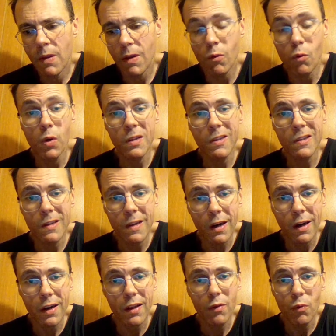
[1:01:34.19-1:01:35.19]
what
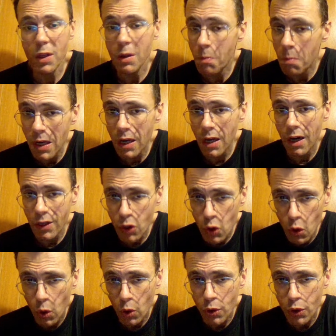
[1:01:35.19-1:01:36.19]
started with me, I
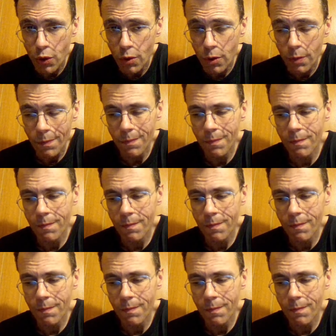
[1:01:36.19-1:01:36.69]
told you,